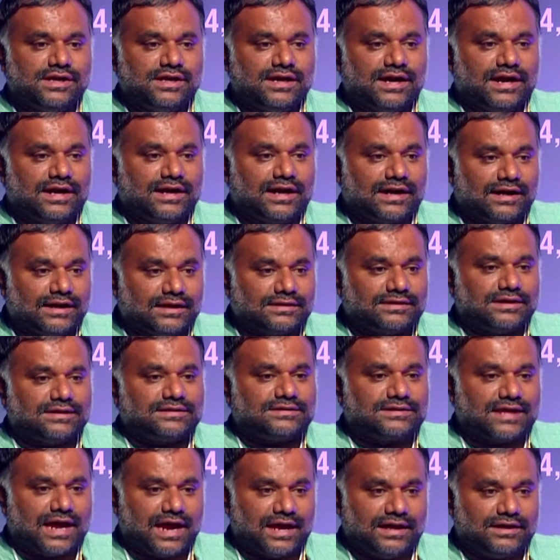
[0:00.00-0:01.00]
and another
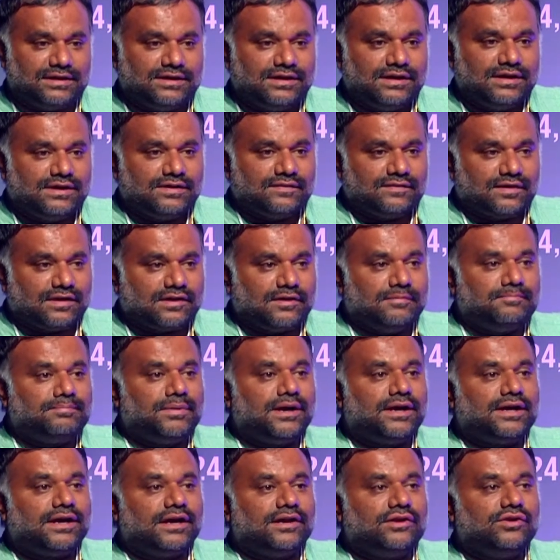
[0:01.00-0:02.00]
side, the
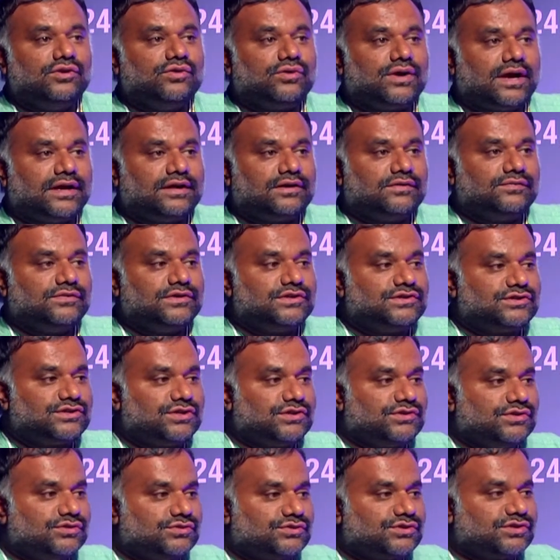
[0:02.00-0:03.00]
completely new kind of
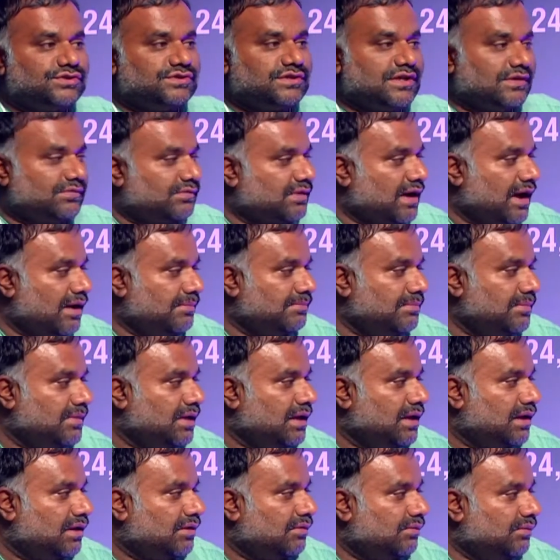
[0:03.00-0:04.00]
institutions have come,
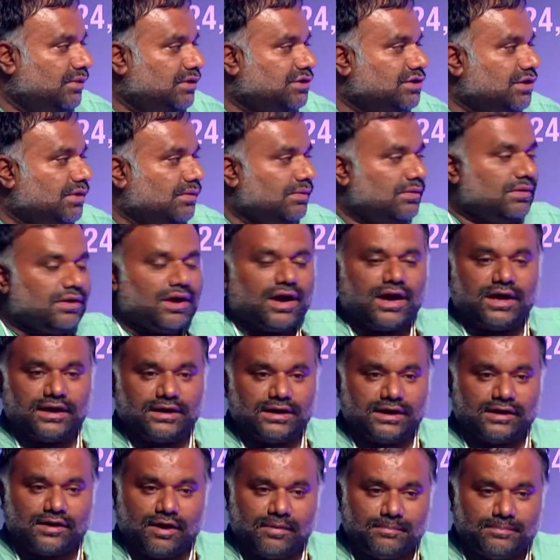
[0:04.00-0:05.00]
which are
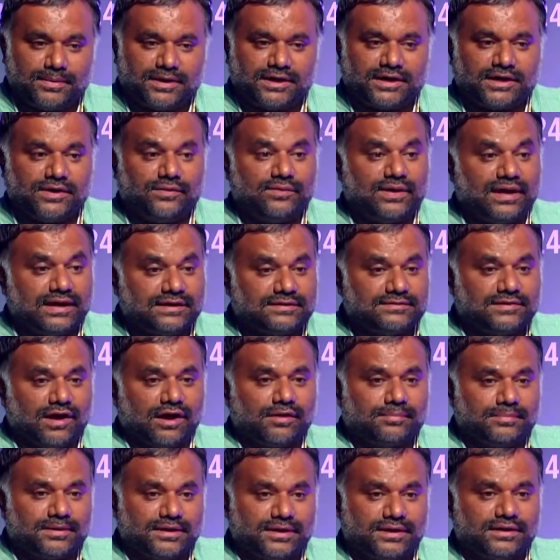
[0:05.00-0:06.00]
highly competitive,
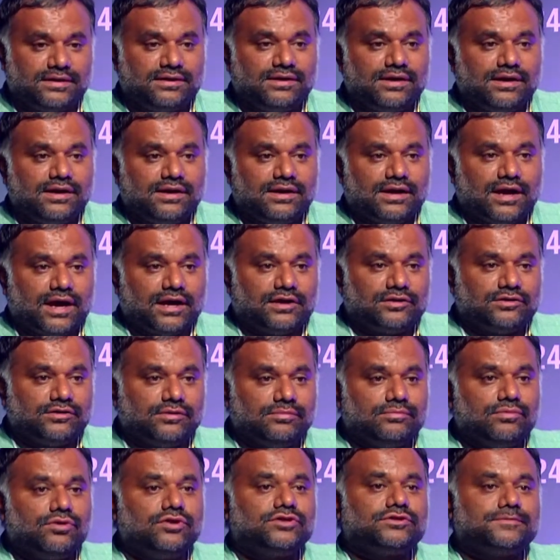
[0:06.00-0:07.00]
exorbitant, and the
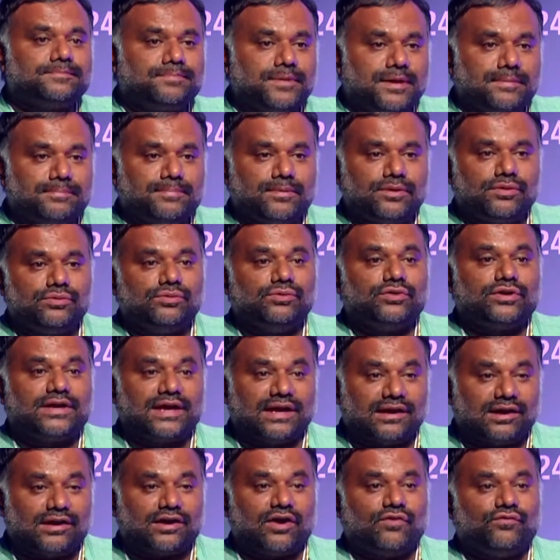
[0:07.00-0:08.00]
most people who
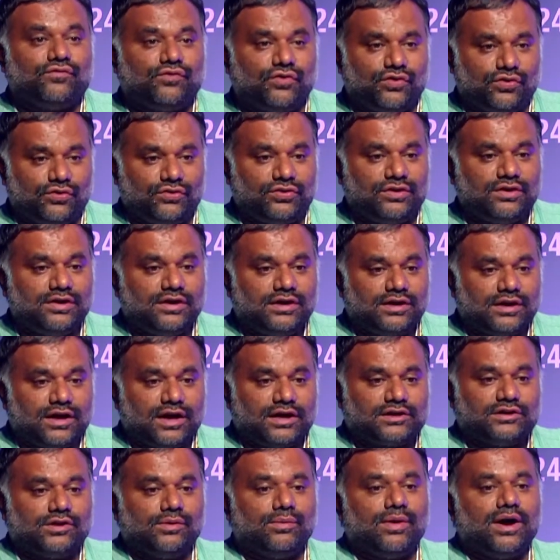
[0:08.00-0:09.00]
cannot afford
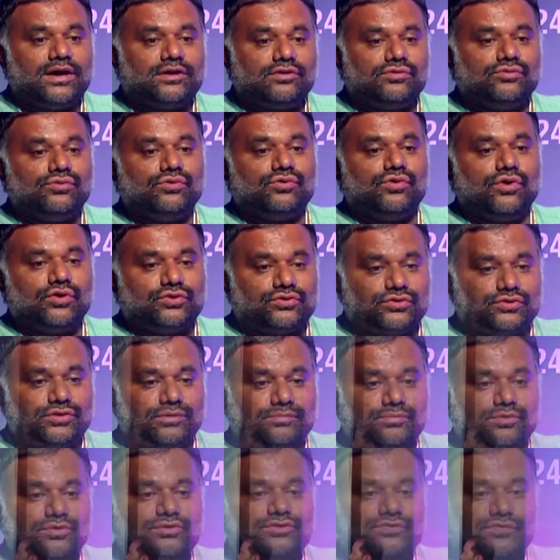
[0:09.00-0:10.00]
are the one who go to
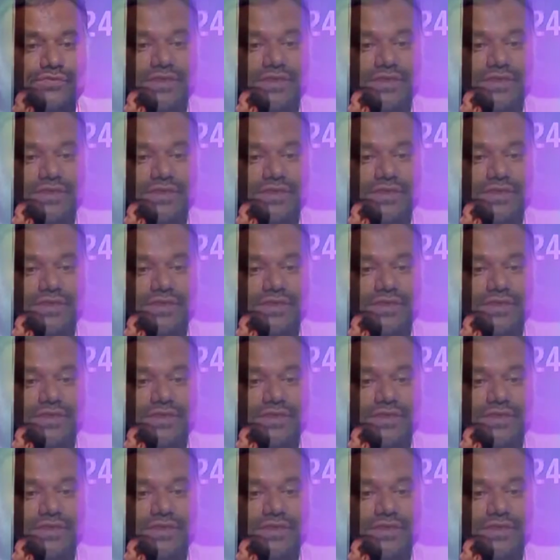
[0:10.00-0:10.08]
the most